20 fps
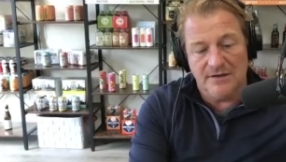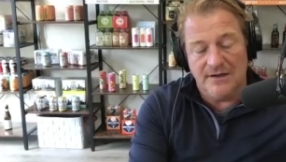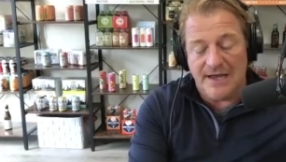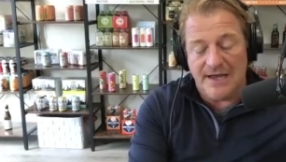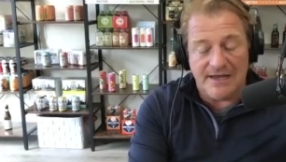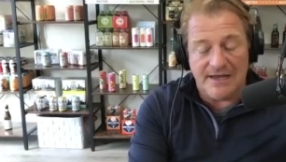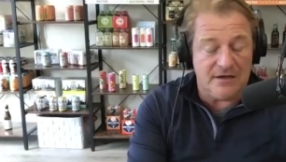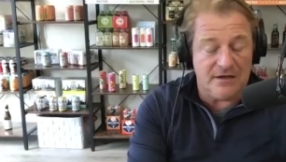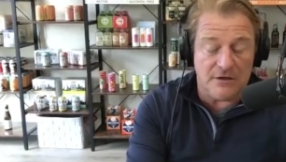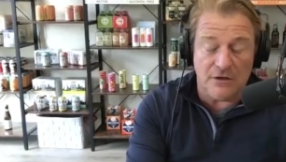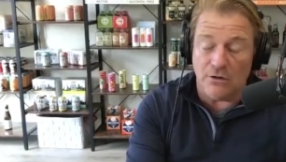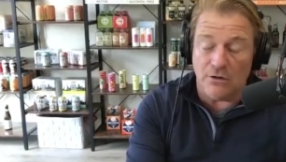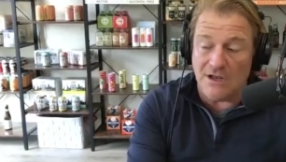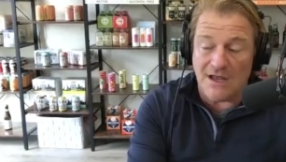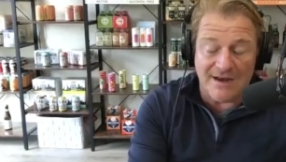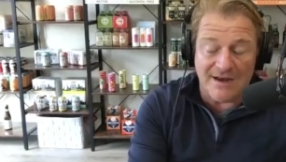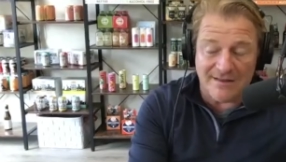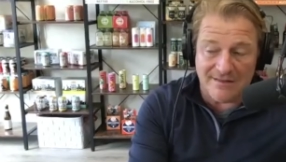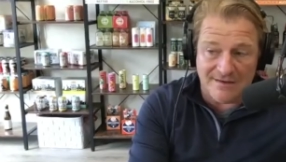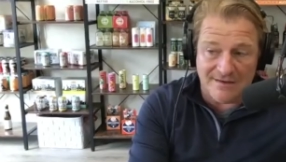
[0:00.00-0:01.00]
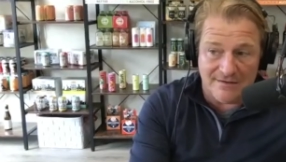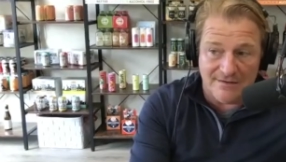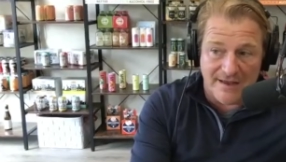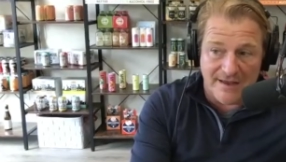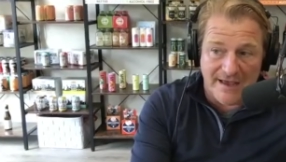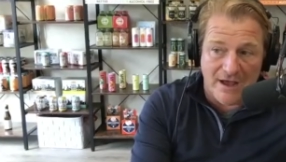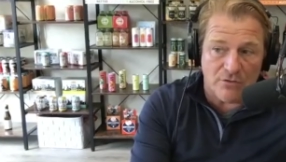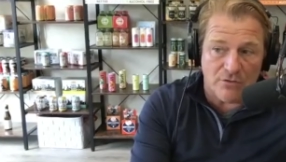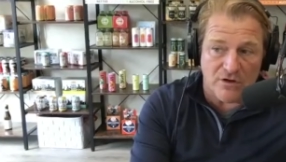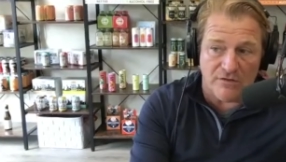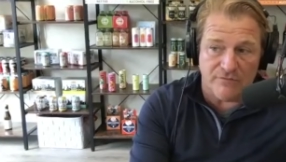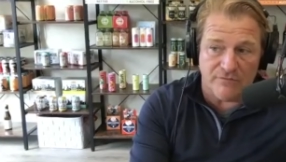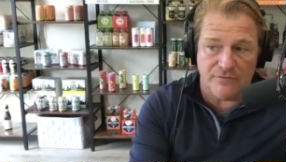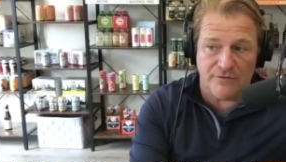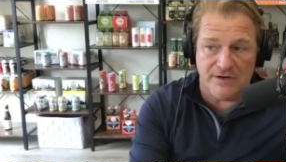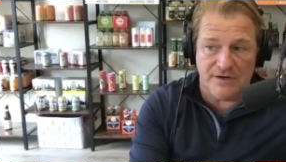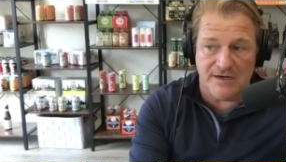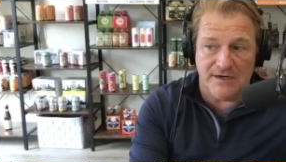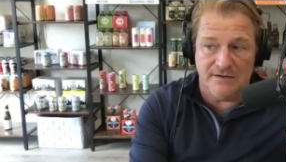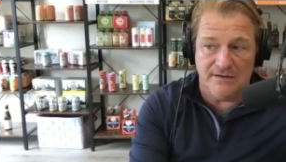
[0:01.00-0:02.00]
And you know, a lot of the alcohol
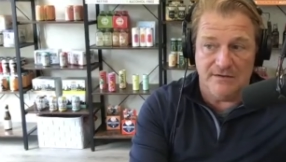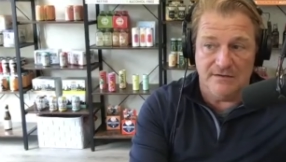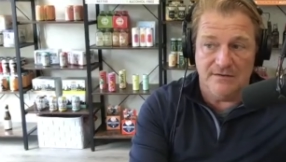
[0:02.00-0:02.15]
free